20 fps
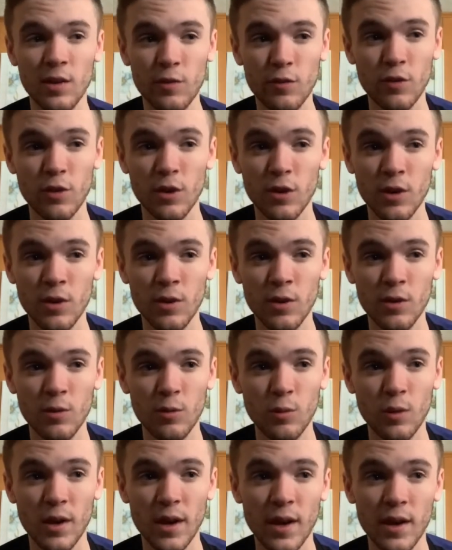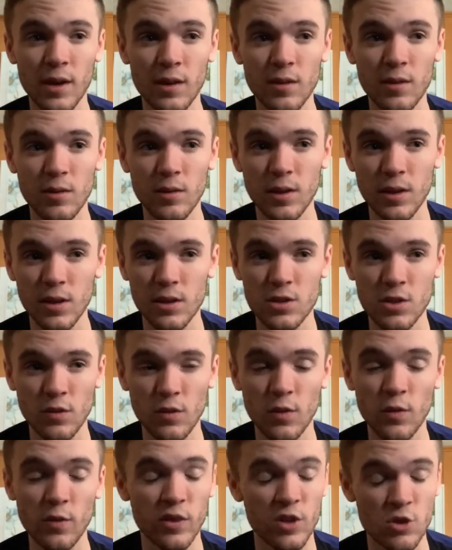for each
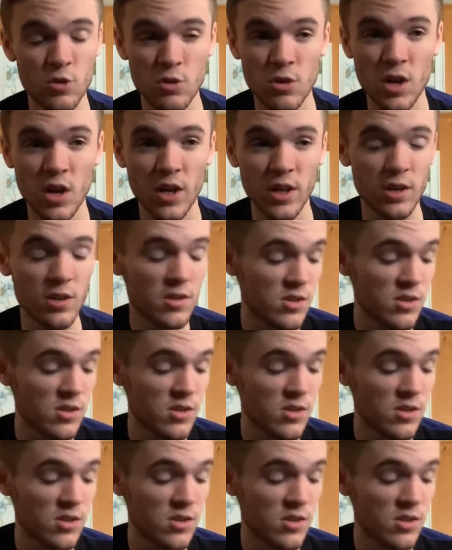individual hunt.